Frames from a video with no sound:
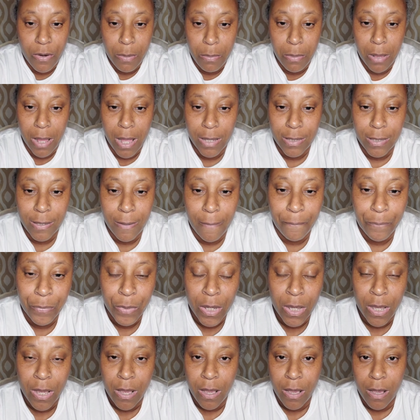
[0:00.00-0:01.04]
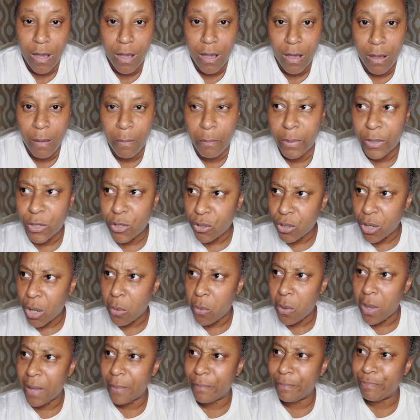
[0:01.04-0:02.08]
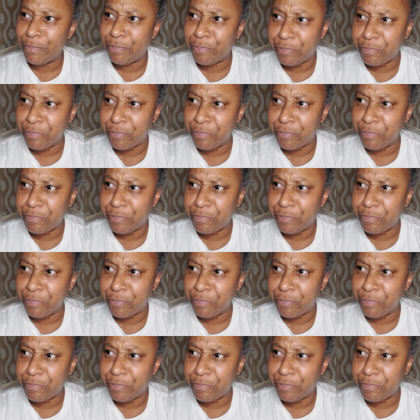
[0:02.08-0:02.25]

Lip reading: Blossom. But you know what?